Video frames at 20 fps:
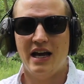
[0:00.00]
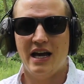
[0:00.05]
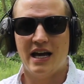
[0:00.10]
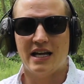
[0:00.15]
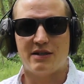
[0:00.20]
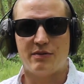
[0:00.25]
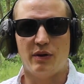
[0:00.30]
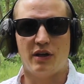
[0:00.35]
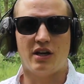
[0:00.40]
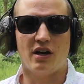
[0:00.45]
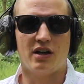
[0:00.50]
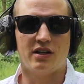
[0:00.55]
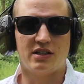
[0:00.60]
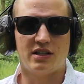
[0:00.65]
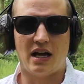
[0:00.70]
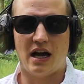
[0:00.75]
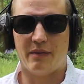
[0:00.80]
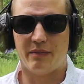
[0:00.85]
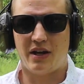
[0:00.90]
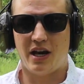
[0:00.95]
it's because
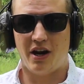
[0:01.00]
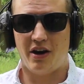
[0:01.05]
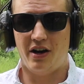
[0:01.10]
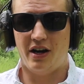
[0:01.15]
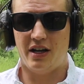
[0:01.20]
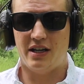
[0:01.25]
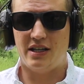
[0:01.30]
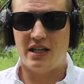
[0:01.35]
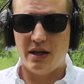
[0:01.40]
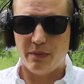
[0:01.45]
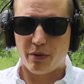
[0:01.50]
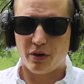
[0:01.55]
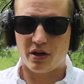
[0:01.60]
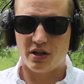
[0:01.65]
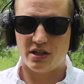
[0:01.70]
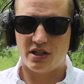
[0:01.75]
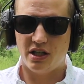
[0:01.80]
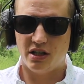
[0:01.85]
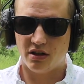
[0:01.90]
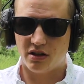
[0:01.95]
I'm carrying it deeper
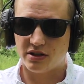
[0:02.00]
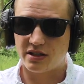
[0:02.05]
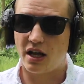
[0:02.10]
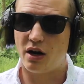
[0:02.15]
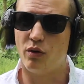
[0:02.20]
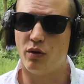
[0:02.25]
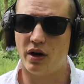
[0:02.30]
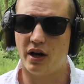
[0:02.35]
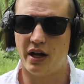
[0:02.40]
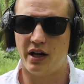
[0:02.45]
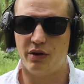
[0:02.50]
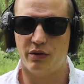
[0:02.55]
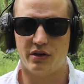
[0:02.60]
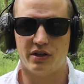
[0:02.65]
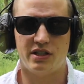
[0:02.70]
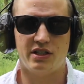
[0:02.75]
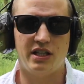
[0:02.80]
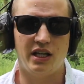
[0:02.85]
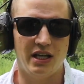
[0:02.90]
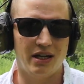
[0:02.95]
concealed because I don't want anyone
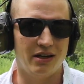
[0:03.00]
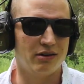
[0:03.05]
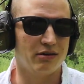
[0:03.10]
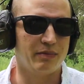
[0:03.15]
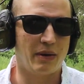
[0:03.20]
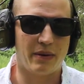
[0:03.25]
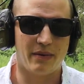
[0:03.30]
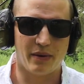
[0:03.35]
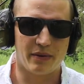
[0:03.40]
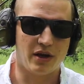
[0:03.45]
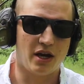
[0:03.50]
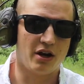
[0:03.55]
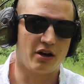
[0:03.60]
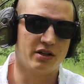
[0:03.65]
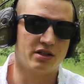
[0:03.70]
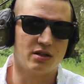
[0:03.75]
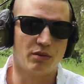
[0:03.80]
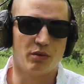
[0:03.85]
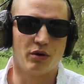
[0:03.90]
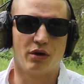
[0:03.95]
to see it, or maybe I'm
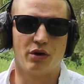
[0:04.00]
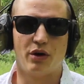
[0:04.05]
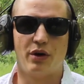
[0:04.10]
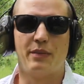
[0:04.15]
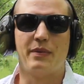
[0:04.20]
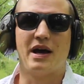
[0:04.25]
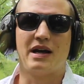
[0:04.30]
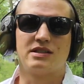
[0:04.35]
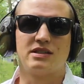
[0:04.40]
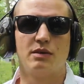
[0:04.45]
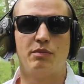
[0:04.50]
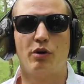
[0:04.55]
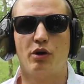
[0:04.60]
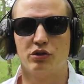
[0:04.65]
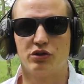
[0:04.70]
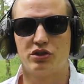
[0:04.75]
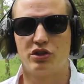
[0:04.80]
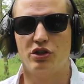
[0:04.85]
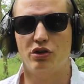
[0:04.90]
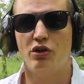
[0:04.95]
carrying somewhere where I'm not
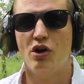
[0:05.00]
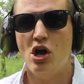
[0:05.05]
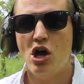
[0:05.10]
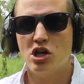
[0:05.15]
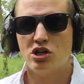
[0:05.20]
supposed to.